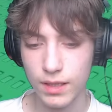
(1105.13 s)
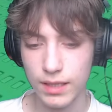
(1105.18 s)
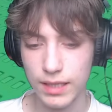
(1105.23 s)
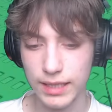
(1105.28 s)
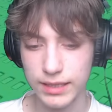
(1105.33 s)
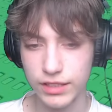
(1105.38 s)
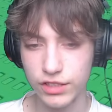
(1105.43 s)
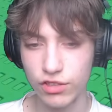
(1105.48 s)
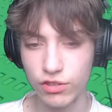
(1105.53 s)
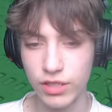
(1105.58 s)

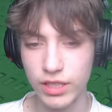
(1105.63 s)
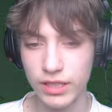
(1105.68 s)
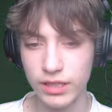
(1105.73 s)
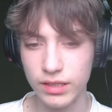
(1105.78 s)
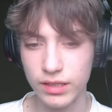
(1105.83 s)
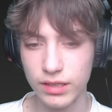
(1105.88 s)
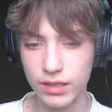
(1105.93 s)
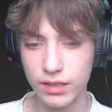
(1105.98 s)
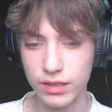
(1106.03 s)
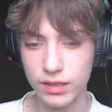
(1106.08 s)
Let's do
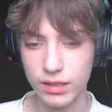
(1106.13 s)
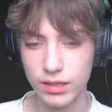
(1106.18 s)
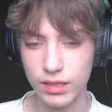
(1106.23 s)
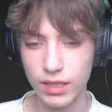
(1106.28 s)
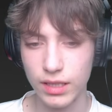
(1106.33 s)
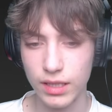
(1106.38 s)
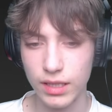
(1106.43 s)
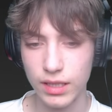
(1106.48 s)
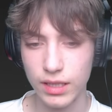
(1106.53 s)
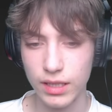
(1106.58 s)
this.
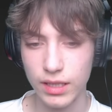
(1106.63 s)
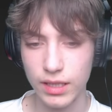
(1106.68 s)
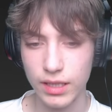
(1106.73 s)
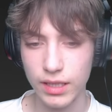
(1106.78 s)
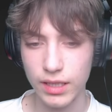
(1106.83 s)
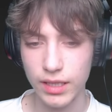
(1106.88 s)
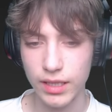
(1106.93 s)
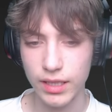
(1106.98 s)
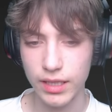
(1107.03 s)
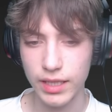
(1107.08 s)

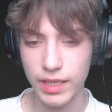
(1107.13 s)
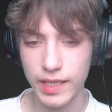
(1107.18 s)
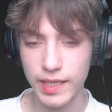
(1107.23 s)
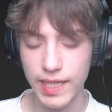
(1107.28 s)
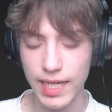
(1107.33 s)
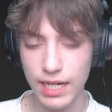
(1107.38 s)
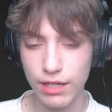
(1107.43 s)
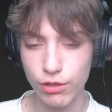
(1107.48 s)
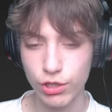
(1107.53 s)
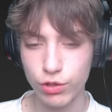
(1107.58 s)

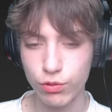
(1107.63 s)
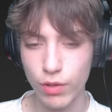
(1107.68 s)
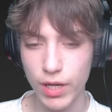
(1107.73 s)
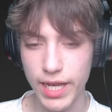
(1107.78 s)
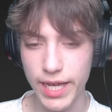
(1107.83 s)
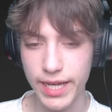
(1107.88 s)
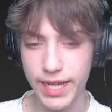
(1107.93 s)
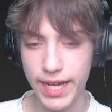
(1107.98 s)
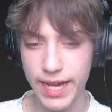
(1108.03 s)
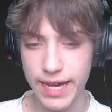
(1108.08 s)
Yellowish
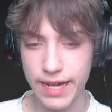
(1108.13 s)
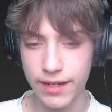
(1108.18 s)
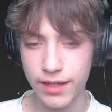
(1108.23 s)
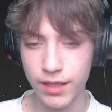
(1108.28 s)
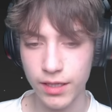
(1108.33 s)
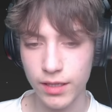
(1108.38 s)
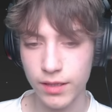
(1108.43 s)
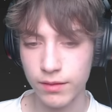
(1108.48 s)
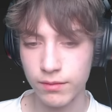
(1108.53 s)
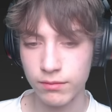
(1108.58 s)
white
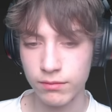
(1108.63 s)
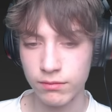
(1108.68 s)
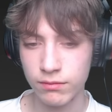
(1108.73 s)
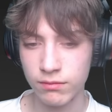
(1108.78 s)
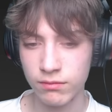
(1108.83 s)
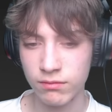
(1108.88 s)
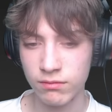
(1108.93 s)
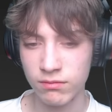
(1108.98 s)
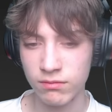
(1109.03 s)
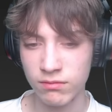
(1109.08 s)
again.
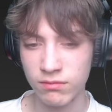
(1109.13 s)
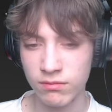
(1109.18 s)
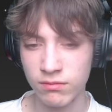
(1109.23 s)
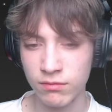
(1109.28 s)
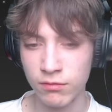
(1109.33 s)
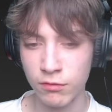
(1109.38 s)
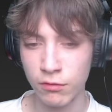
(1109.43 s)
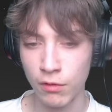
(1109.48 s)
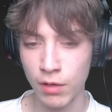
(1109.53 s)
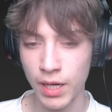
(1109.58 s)

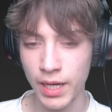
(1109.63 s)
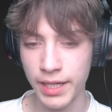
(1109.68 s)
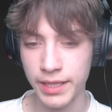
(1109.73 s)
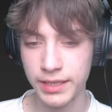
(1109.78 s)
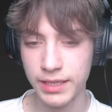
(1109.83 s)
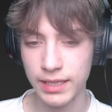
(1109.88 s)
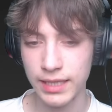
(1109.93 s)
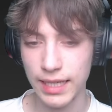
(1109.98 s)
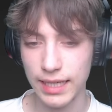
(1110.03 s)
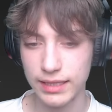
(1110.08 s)
Why
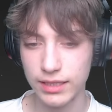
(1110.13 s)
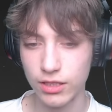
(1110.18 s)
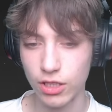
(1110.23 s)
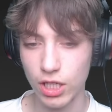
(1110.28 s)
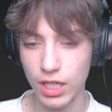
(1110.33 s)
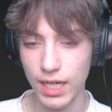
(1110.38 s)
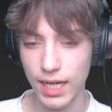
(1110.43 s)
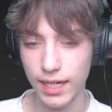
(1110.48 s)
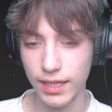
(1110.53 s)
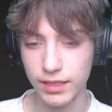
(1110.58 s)
did that
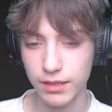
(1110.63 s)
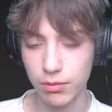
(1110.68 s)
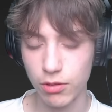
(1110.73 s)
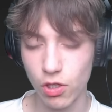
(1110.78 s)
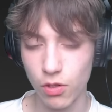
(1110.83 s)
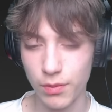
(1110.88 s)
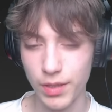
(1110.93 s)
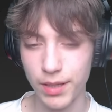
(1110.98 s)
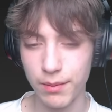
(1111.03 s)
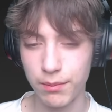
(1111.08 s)
star lag a
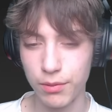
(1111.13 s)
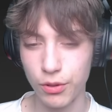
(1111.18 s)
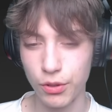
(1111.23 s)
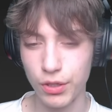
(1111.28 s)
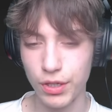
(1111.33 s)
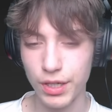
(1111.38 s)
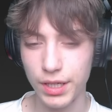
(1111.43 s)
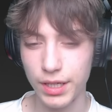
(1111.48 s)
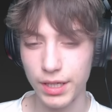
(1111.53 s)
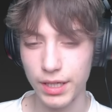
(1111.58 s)
small bit? But
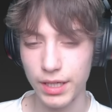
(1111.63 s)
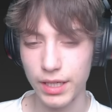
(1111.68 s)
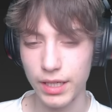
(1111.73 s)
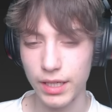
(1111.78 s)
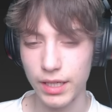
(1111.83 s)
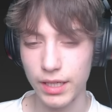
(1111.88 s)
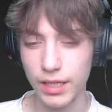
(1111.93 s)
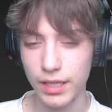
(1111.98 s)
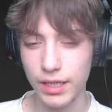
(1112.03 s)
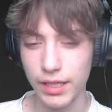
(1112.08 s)

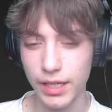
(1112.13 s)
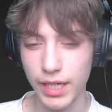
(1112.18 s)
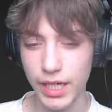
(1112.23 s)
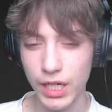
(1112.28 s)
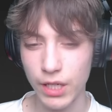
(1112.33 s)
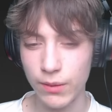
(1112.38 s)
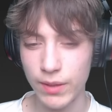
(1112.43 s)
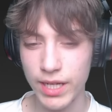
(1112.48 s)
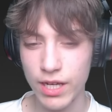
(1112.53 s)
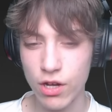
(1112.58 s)

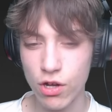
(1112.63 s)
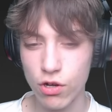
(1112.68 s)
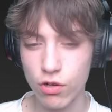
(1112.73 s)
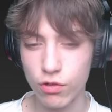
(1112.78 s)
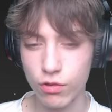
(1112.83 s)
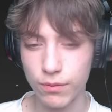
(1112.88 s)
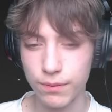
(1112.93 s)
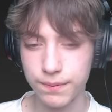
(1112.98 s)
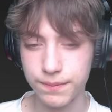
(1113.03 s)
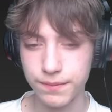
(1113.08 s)
here we
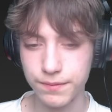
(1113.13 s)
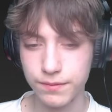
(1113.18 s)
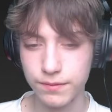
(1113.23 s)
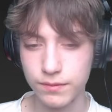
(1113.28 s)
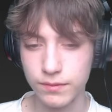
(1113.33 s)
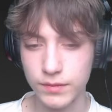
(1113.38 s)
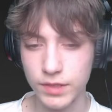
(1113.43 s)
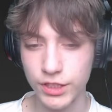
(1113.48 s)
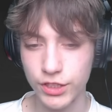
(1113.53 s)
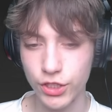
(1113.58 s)
go.
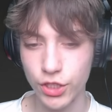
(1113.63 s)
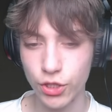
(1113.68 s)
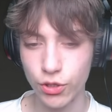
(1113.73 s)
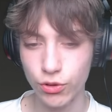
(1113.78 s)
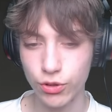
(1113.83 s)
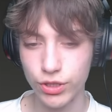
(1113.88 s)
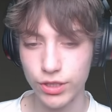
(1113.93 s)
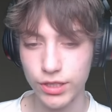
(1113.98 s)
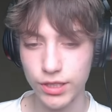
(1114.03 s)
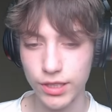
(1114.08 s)
Zeus.